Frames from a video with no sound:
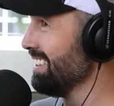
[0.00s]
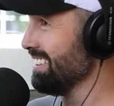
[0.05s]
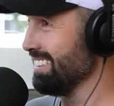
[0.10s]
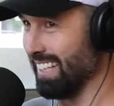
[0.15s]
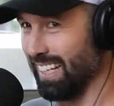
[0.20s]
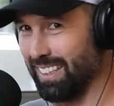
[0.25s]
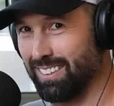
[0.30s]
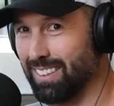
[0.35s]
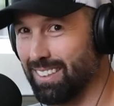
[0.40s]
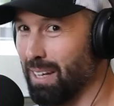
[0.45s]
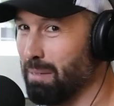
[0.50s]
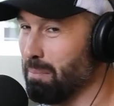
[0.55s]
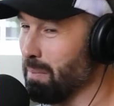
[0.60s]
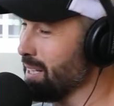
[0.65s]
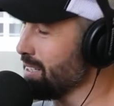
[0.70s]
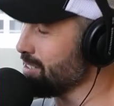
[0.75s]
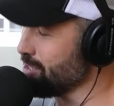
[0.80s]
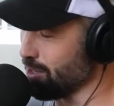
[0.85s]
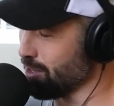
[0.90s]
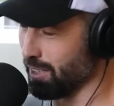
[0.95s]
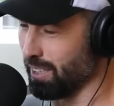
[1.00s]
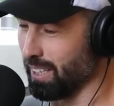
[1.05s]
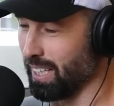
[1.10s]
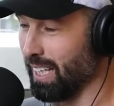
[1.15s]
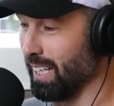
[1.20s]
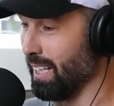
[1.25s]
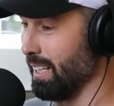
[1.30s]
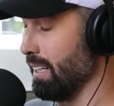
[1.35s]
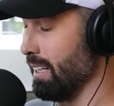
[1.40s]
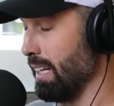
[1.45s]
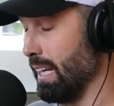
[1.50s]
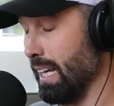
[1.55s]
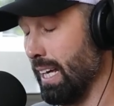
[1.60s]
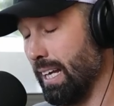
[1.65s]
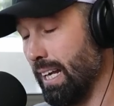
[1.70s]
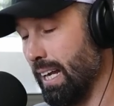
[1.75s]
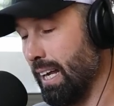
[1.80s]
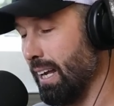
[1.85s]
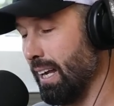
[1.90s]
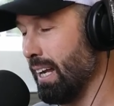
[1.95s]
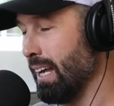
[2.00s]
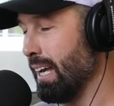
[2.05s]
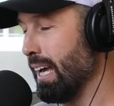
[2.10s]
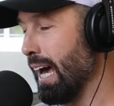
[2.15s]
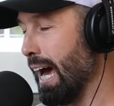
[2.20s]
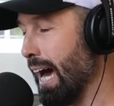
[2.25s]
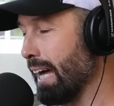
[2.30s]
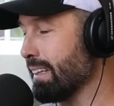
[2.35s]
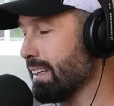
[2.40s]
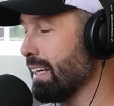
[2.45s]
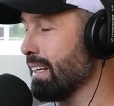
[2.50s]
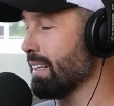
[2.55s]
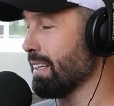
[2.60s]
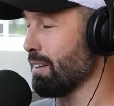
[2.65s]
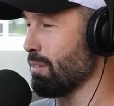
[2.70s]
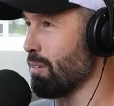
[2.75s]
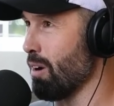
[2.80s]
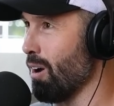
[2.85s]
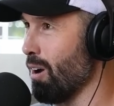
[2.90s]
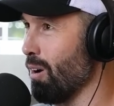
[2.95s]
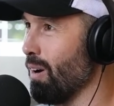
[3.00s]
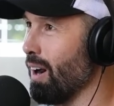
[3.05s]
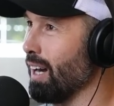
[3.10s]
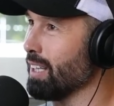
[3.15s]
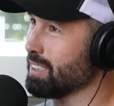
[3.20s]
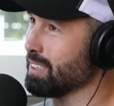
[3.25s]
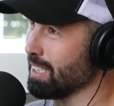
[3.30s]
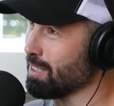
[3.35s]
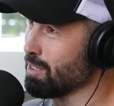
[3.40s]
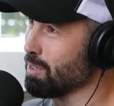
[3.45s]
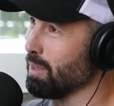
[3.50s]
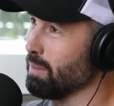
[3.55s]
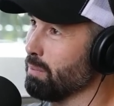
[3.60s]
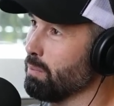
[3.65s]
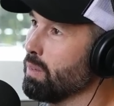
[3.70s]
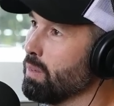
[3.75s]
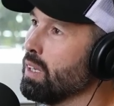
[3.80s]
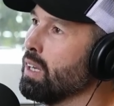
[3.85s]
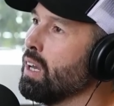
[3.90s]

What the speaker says: Next 10 minutes, you're going to get it. And at the end of the roll, I said to him,